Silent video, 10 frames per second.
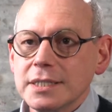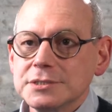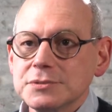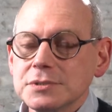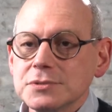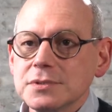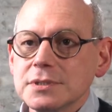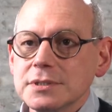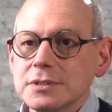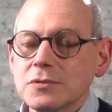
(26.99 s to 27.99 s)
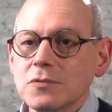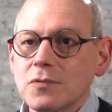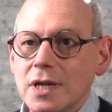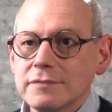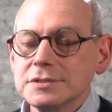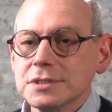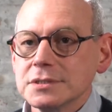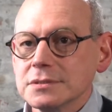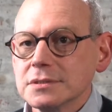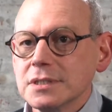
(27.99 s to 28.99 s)
AIDS was really
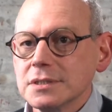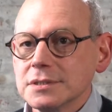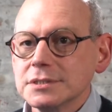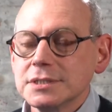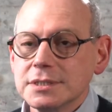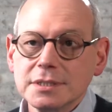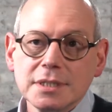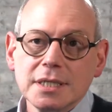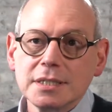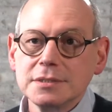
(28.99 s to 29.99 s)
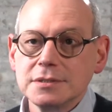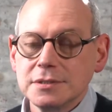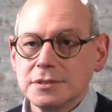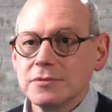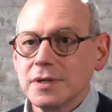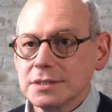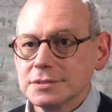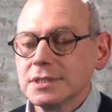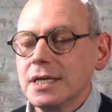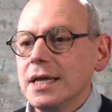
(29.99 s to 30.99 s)
ravaging the city and the U.S.